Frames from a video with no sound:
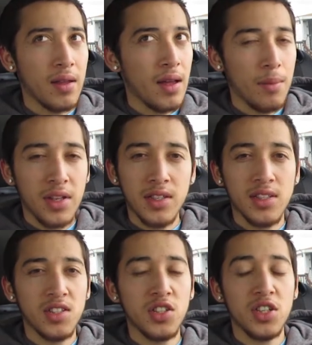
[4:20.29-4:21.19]
I made the
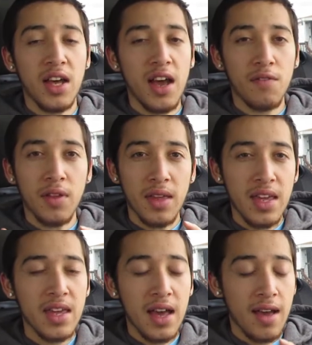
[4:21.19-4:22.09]
decision, I have to
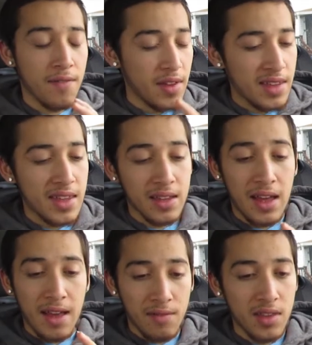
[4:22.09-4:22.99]
eat, I have to eat, I
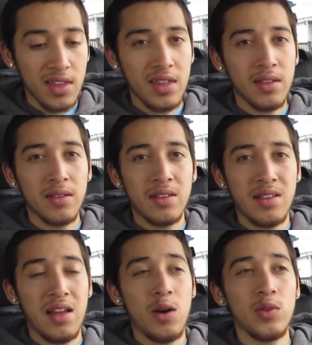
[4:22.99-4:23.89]
have to eat.
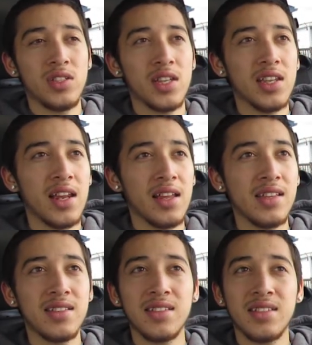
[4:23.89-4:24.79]
I was eating at
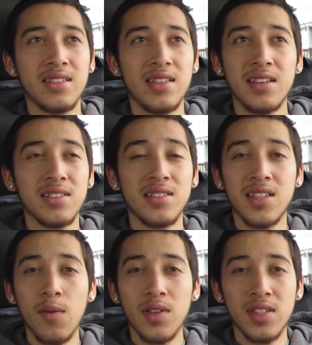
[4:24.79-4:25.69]
least 6 to
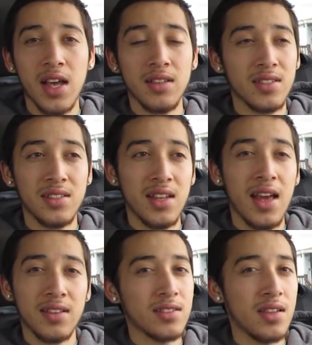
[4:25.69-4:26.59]
7
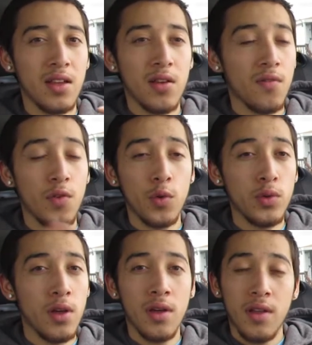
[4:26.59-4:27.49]
snacks
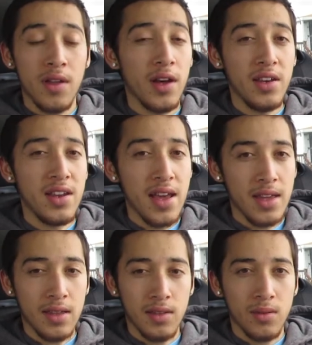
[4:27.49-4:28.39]
food a day
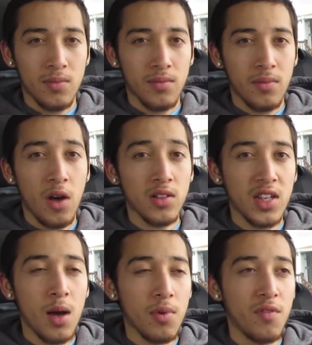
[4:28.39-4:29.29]
on
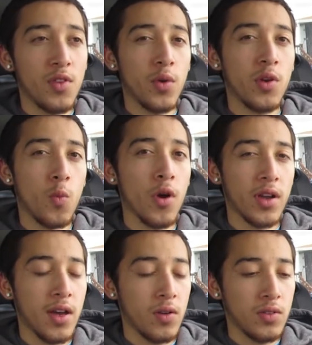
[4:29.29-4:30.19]
top of doing a
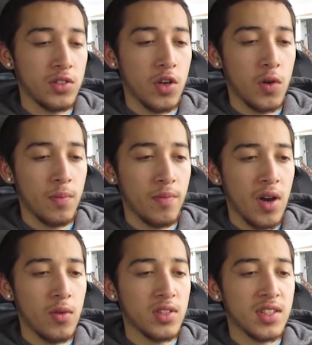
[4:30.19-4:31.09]
workout. So
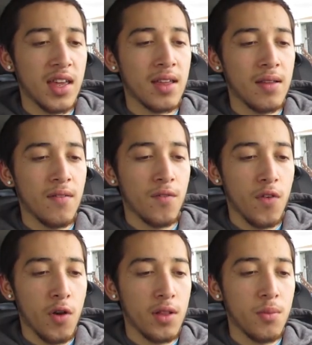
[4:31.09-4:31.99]
I would say
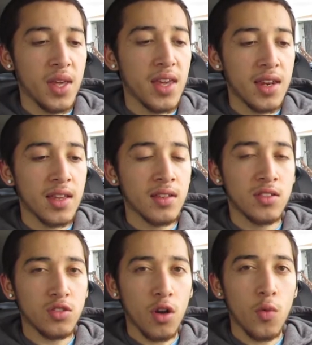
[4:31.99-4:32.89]
for the beginning,
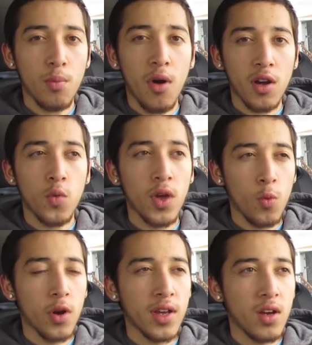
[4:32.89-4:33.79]
start with body weight
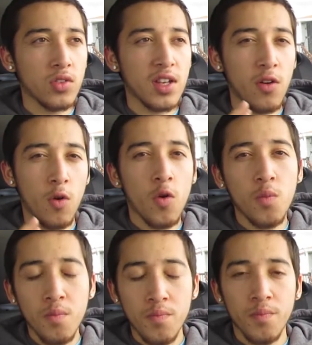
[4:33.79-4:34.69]
workouts at home